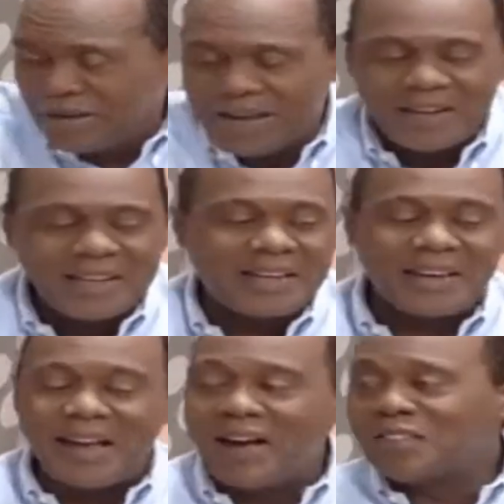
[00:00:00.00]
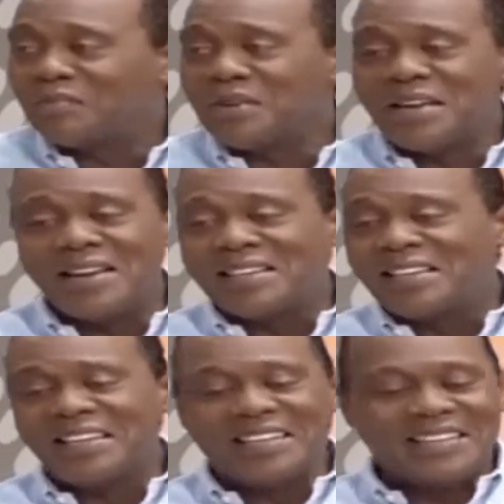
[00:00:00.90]
And he laughed at me, and
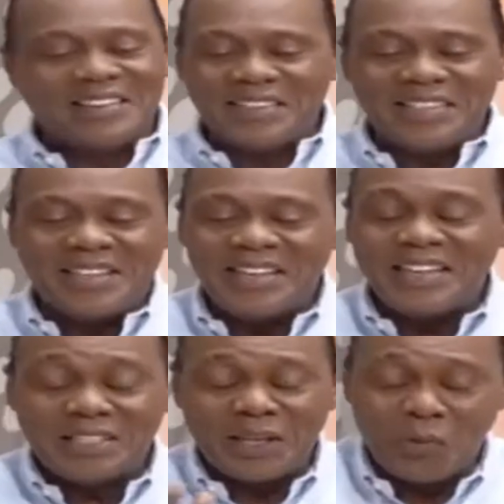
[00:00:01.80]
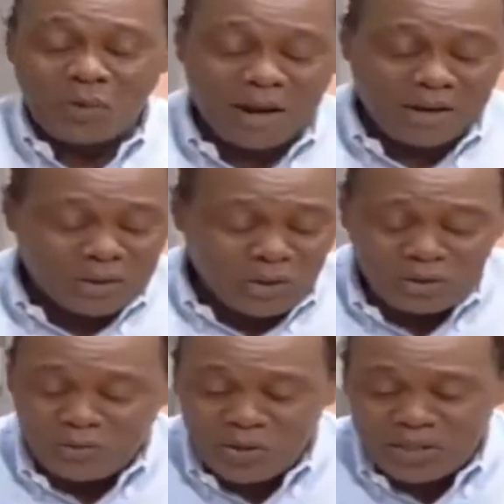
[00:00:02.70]
he said what Michael
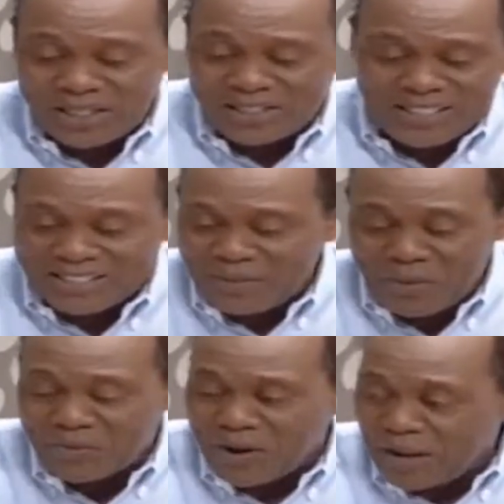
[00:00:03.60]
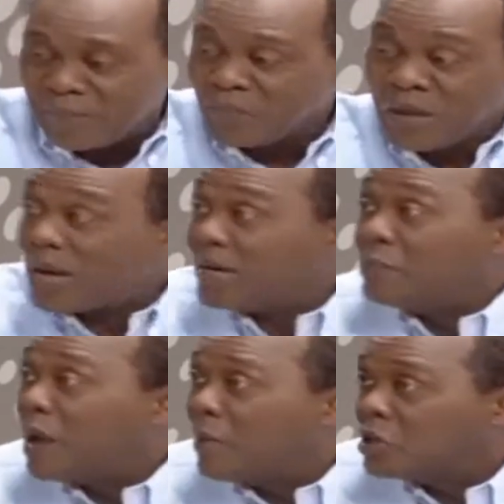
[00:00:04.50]
Joseph usually says, something funny, and I
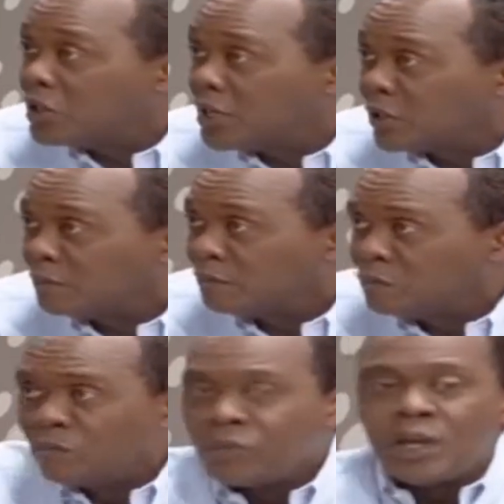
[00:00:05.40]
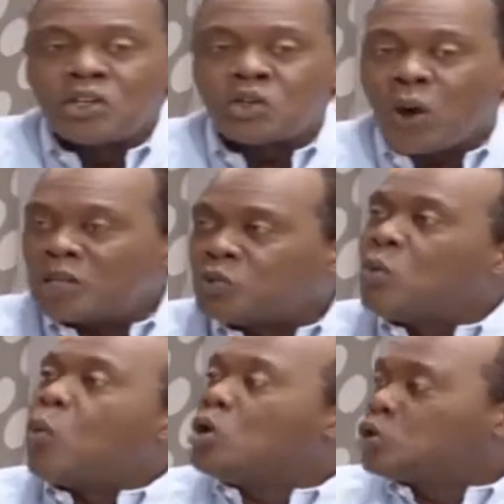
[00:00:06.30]
didn't pay much attention. So as
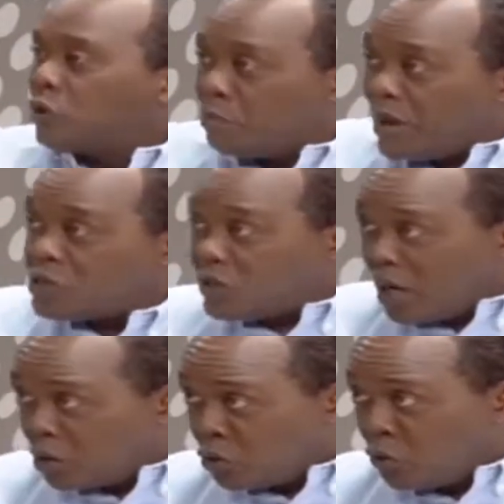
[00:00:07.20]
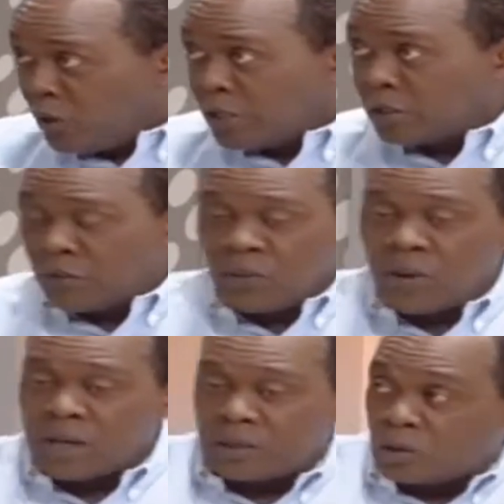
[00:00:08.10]
we walked to the bench now to do the
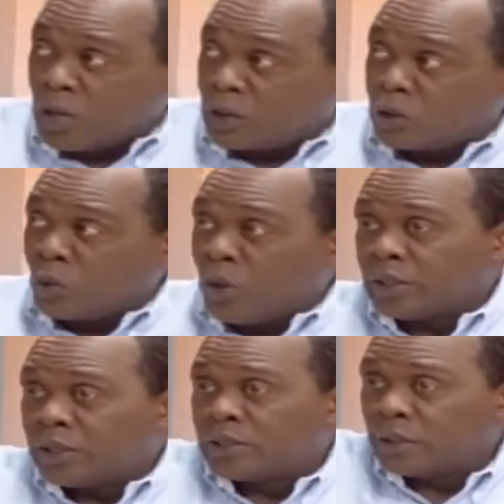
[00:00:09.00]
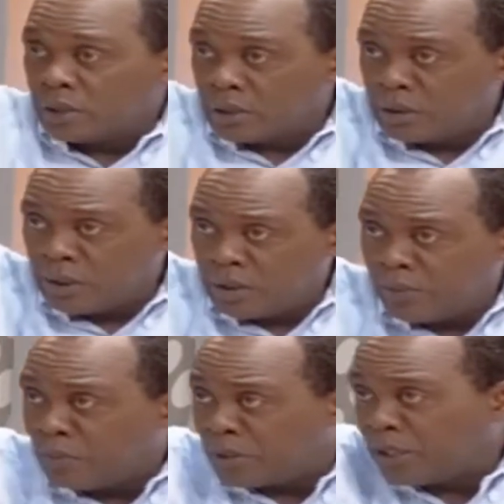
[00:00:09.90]
interview, I told the waiter, listen,
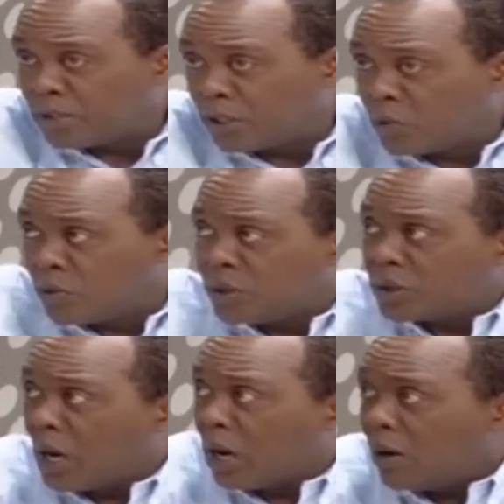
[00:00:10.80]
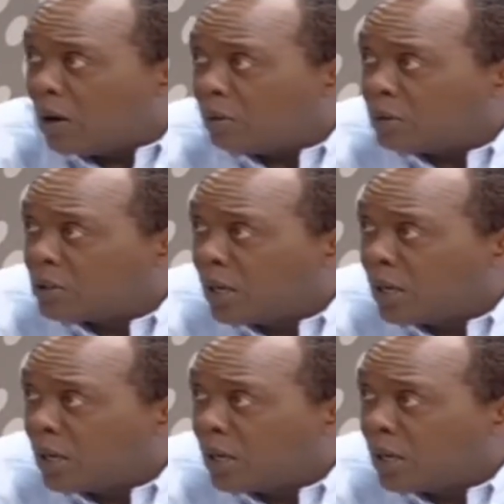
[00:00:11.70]
Patia security car,